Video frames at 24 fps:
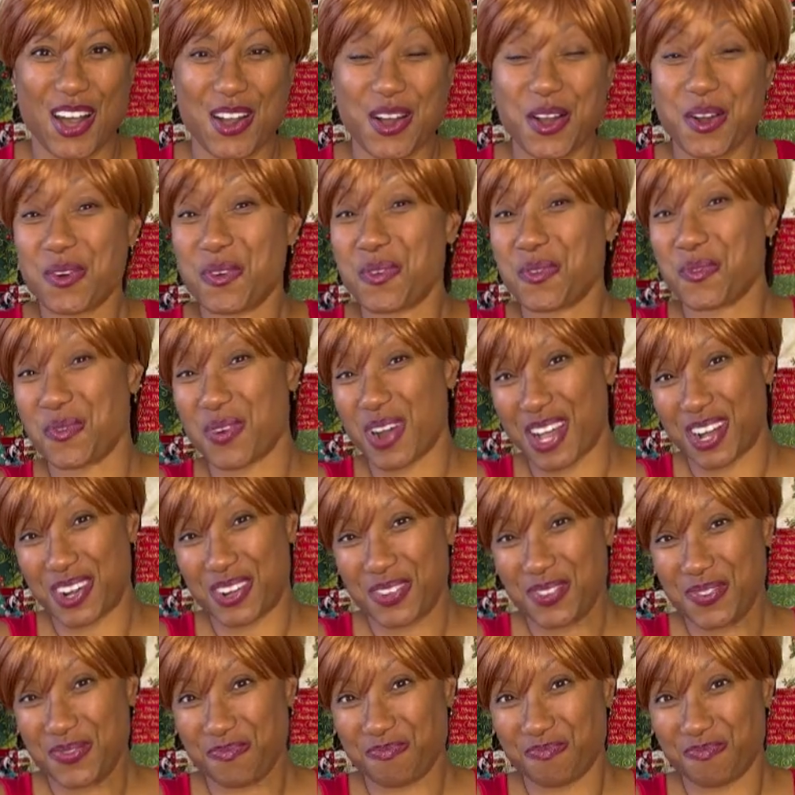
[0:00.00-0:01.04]
Well,
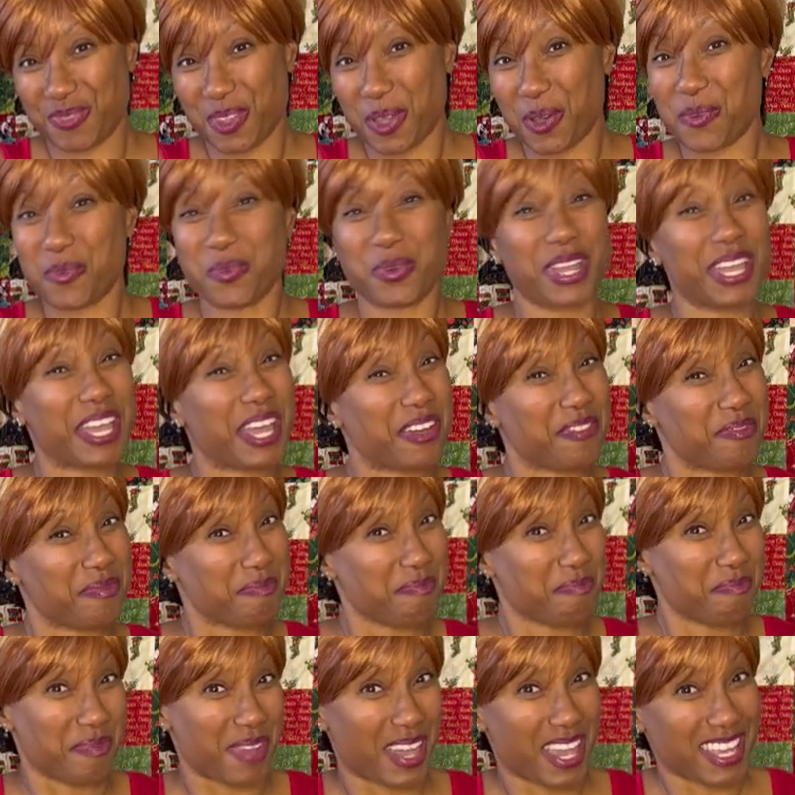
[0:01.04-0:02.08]
we have
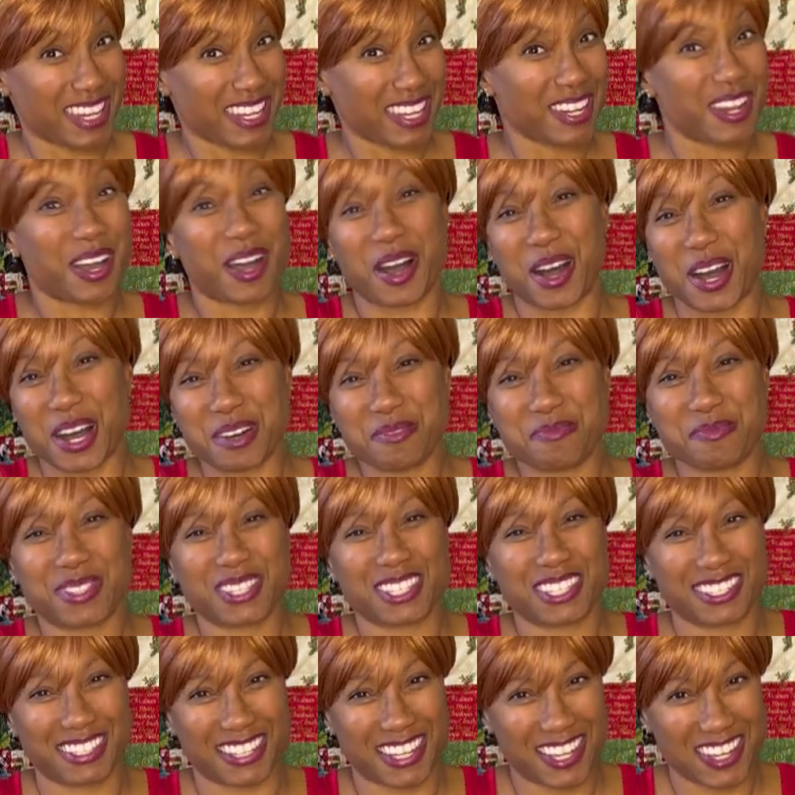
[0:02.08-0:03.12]
made it
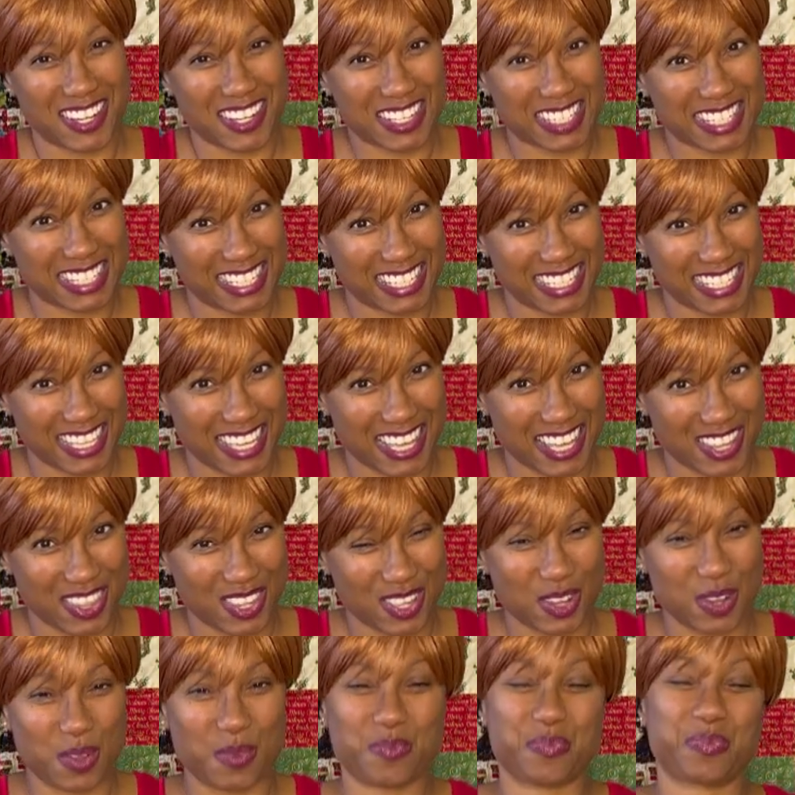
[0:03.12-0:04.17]
upstairs together.
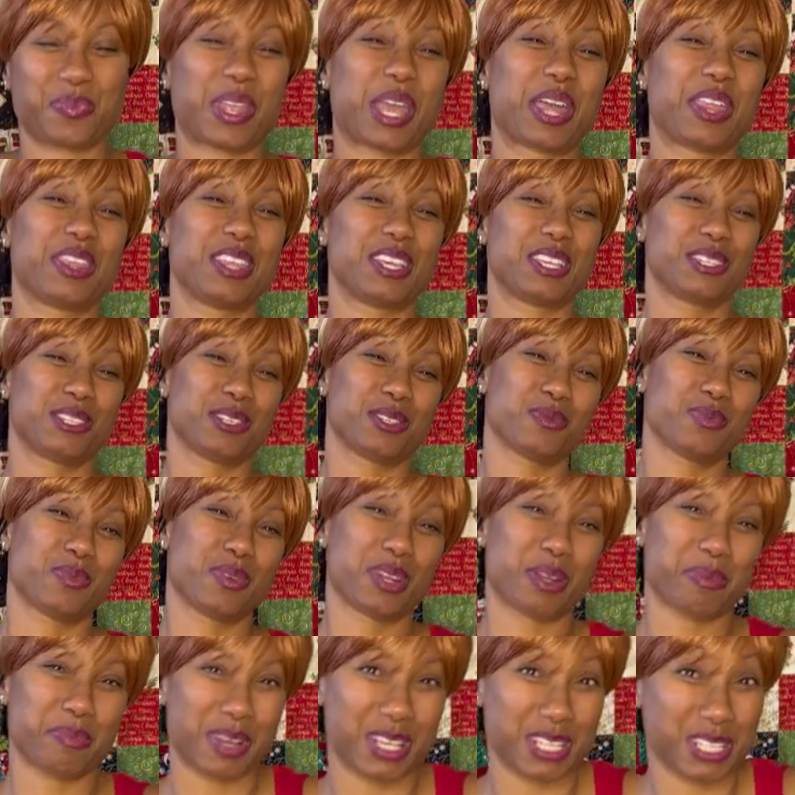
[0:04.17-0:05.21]
This is one of
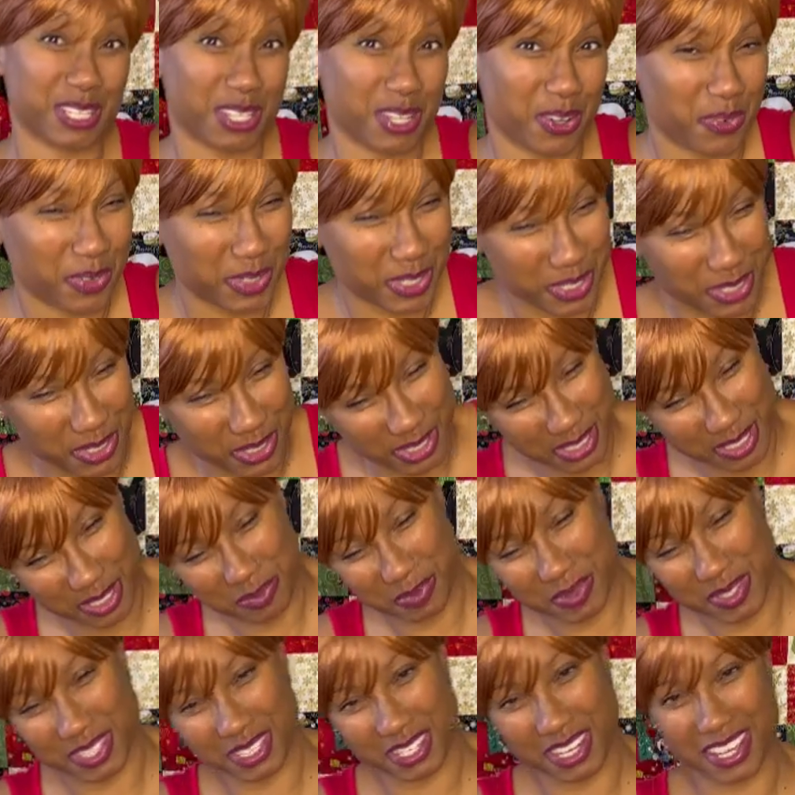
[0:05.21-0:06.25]
my sewing nooks
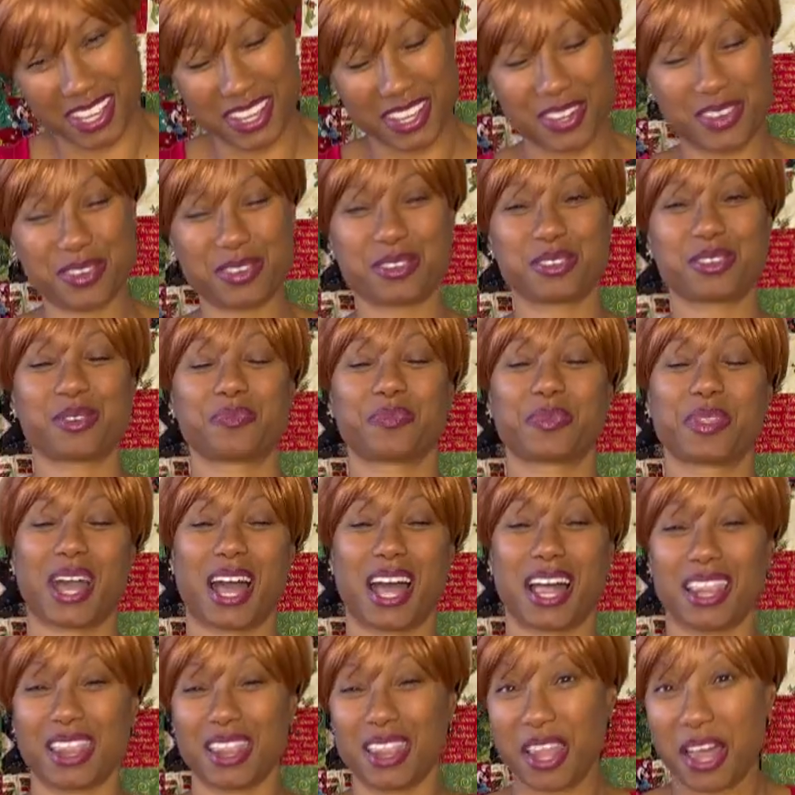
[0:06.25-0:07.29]
upstairs. I
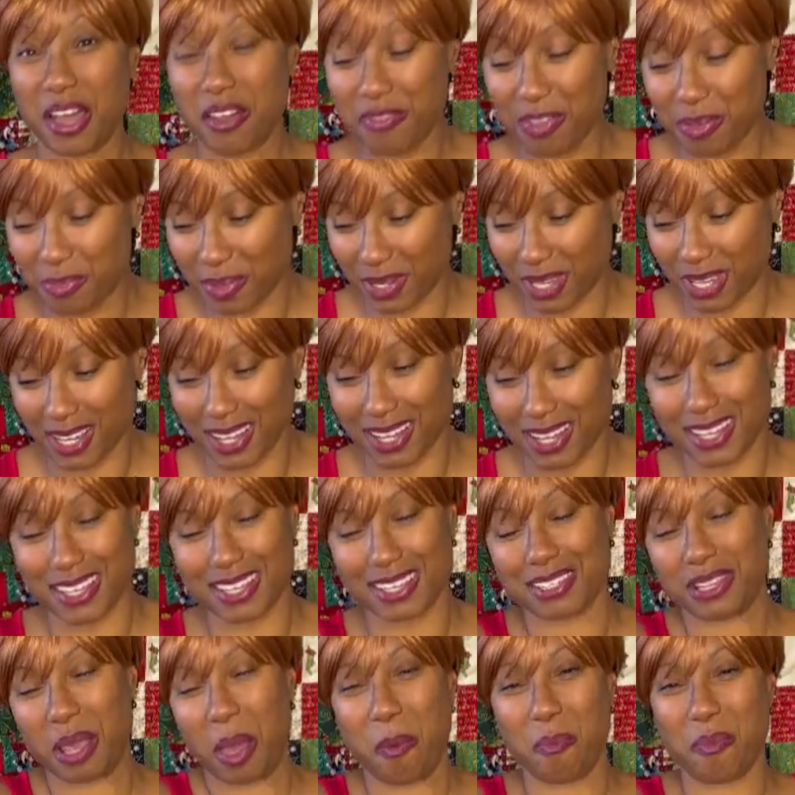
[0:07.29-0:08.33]
love it because
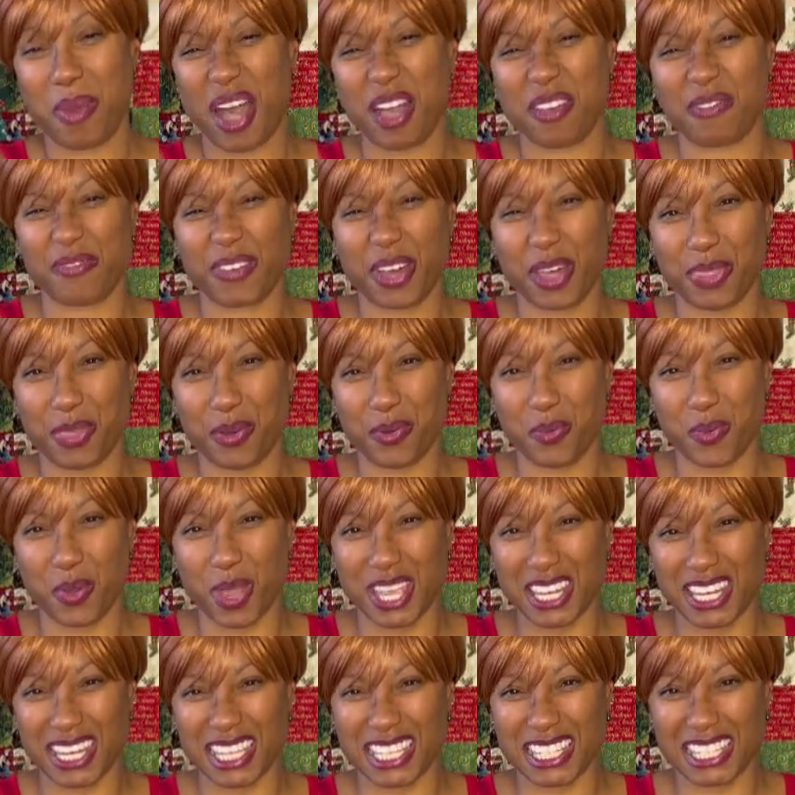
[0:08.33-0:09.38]
my featherweight
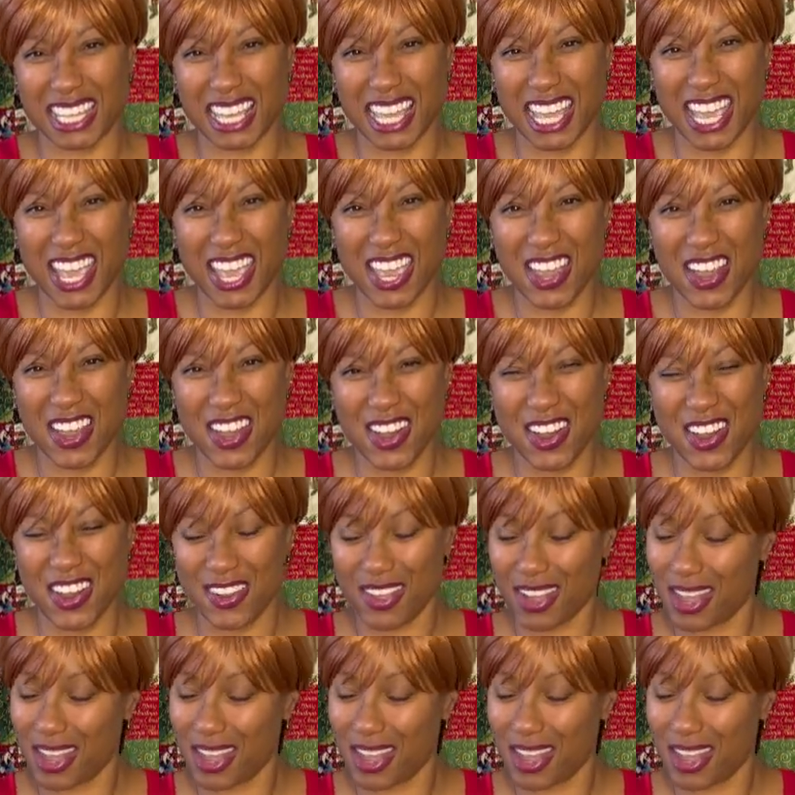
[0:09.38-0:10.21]
is here.